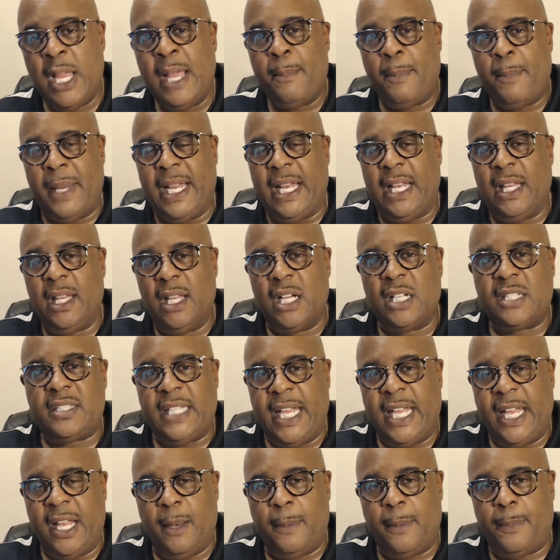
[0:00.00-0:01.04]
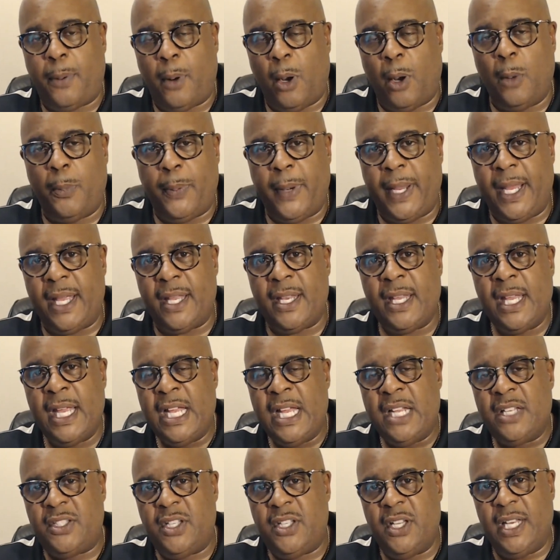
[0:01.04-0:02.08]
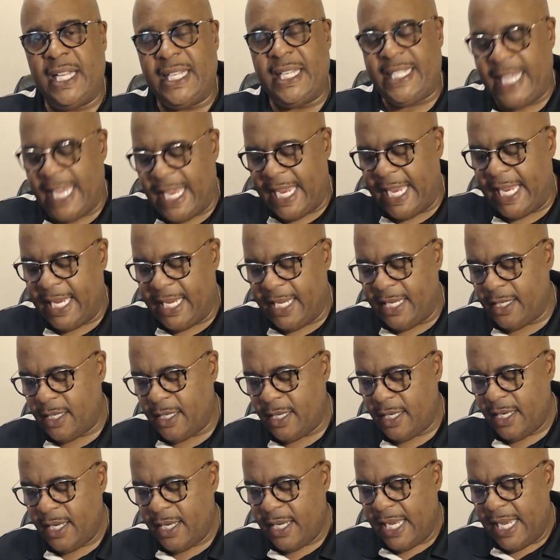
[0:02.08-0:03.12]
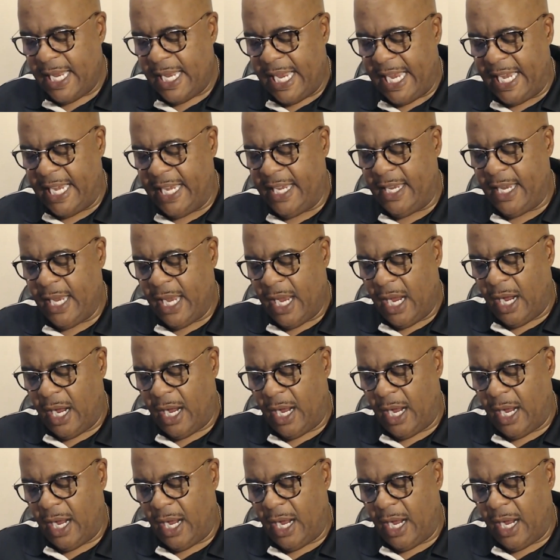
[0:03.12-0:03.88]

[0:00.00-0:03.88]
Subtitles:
but it looks inappropriate to the king. The